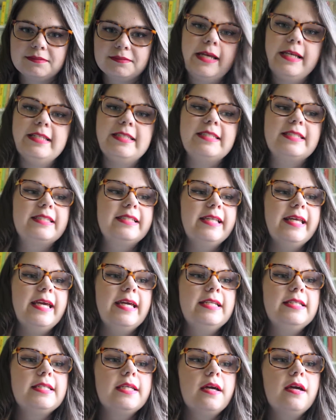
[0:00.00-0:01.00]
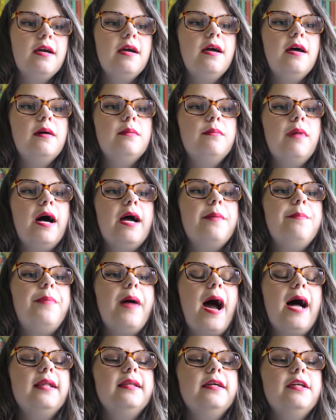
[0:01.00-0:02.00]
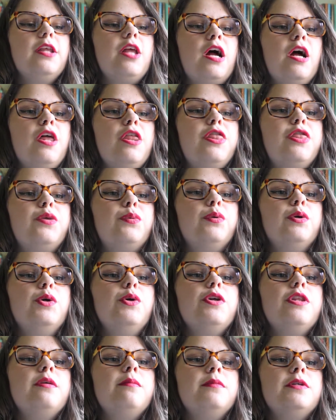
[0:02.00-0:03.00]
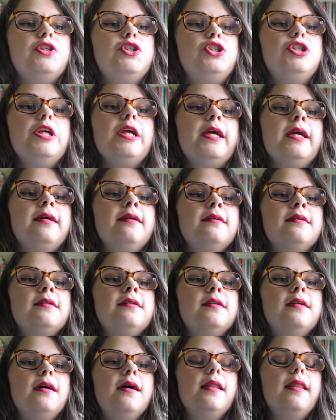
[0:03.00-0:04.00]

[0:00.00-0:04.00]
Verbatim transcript: He slid my ballot through the machine